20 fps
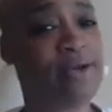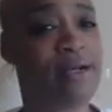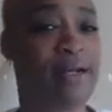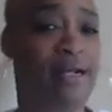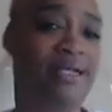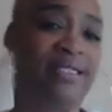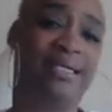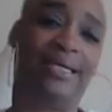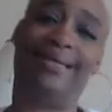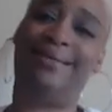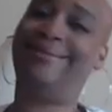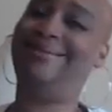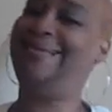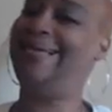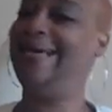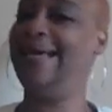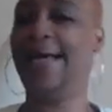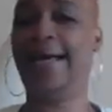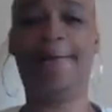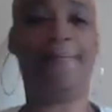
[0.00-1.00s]
And I was like,
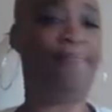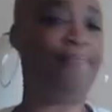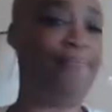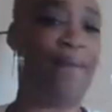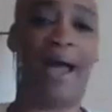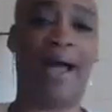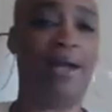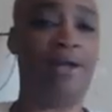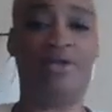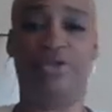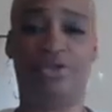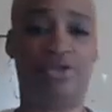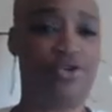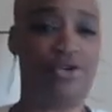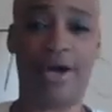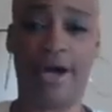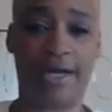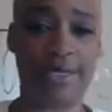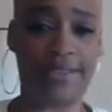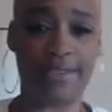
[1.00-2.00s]
yeah, I don't do
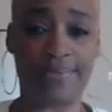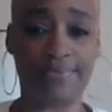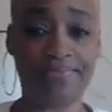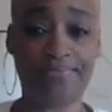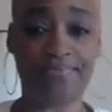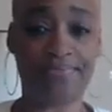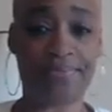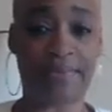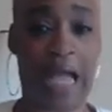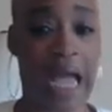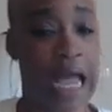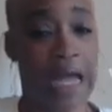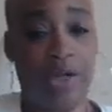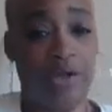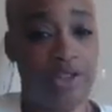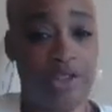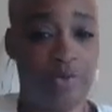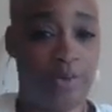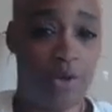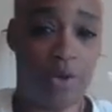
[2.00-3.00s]
drugs. I
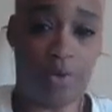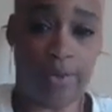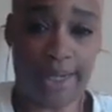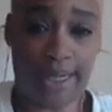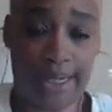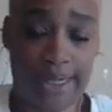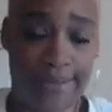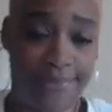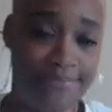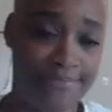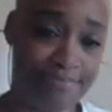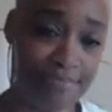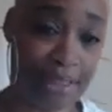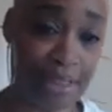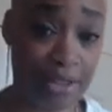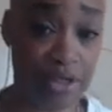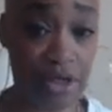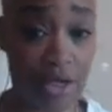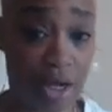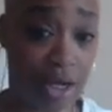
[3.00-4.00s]
don't smoke weed. But,
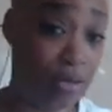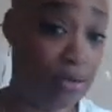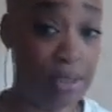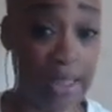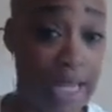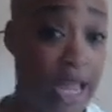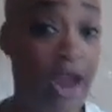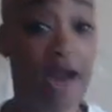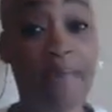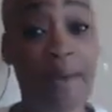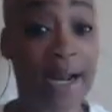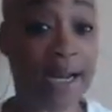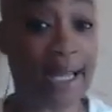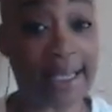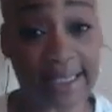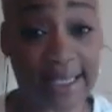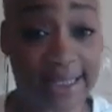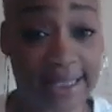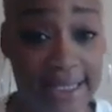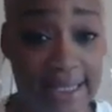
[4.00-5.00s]
everybody got
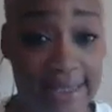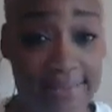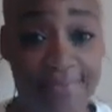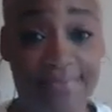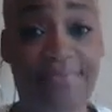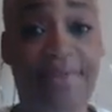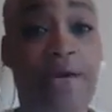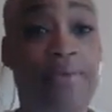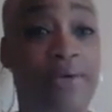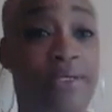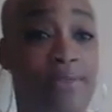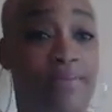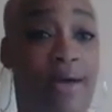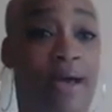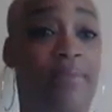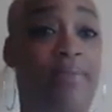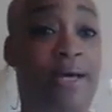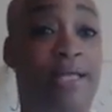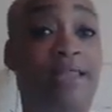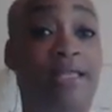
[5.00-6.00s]
their thing. That wasn't
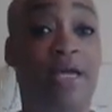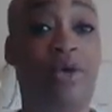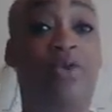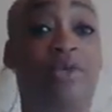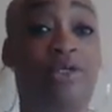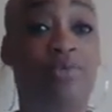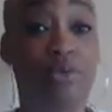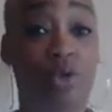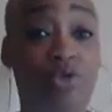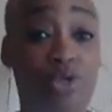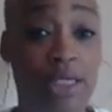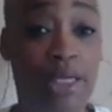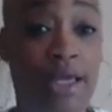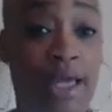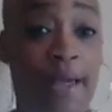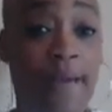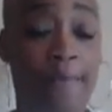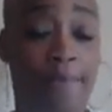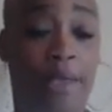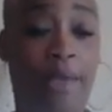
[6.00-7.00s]
mine. My thing was music,
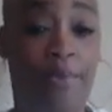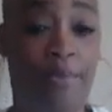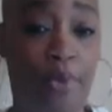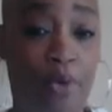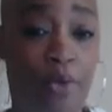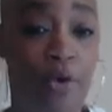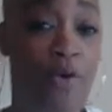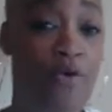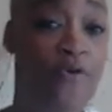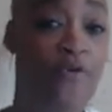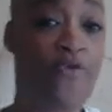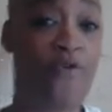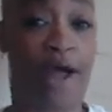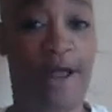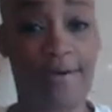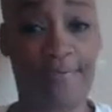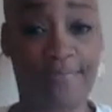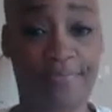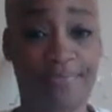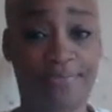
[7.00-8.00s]
people,
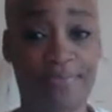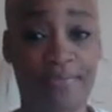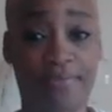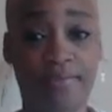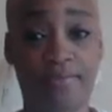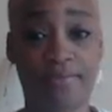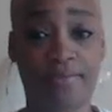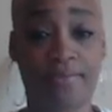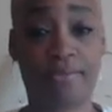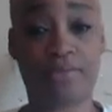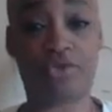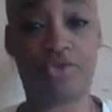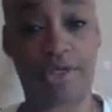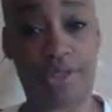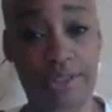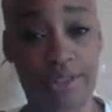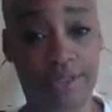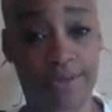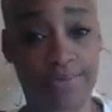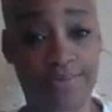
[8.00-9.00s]
fun,
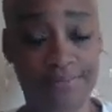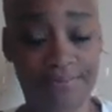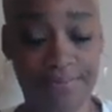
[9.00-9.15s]
drinks.